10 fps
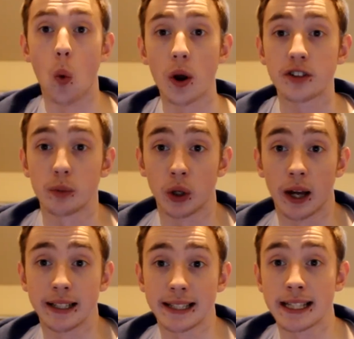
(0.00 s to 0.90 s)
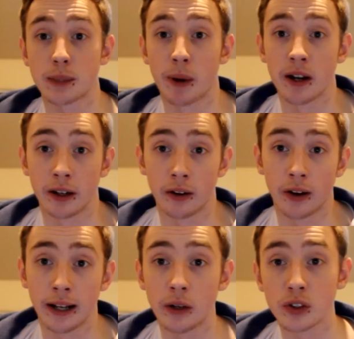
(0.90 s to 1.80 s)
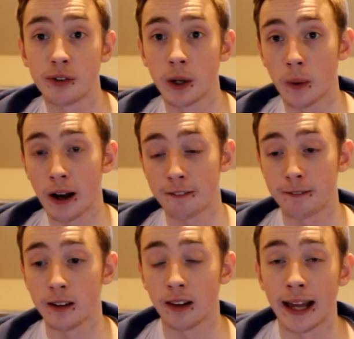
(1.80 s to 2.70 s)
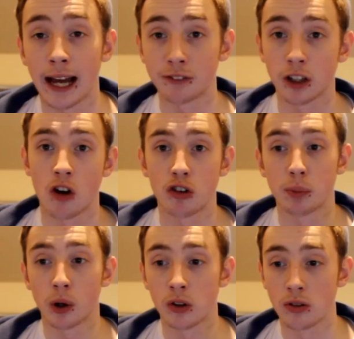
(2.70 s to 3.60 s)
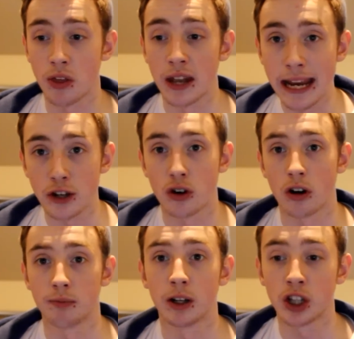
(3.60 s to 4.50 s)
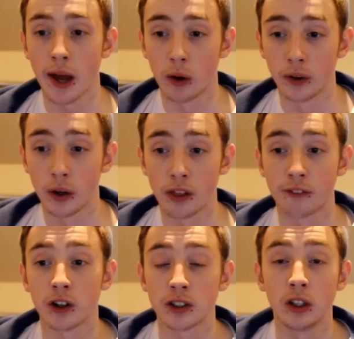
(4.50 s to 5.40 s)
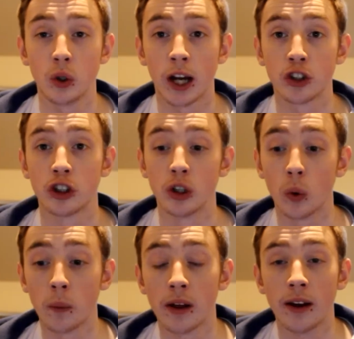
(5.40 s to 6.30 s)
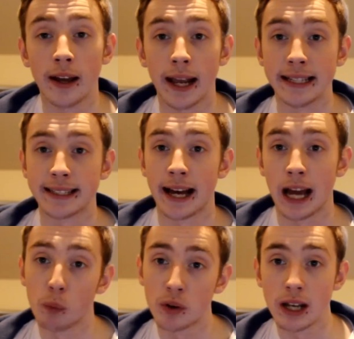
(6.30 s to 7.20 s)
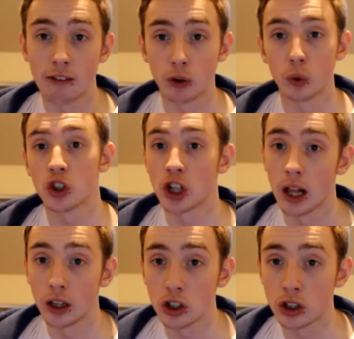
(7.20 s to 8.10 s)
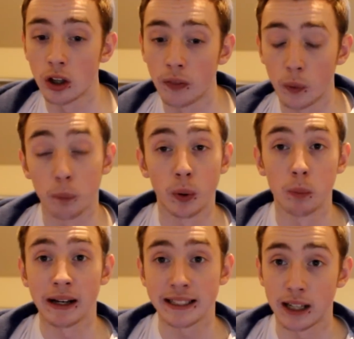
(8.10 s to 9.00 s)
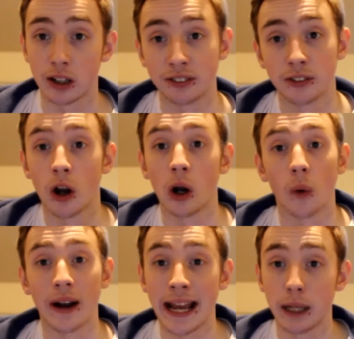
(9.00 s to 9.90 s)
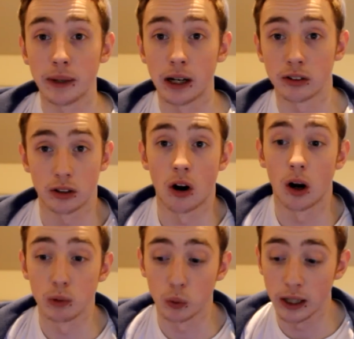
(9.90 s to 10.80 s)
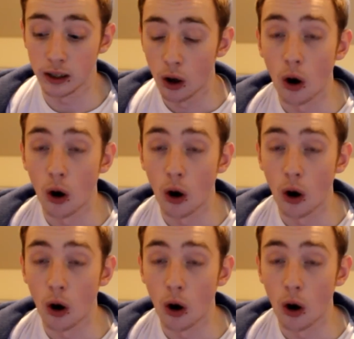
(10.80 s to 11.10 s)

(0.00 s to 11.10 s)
What is up you guys, it's Prenti here, and here's a video I feel I have to cover because of the nature of my channel. Now, the first thing you guys should know is that I would never do a challenge that would put myself or anyone else in harm's way.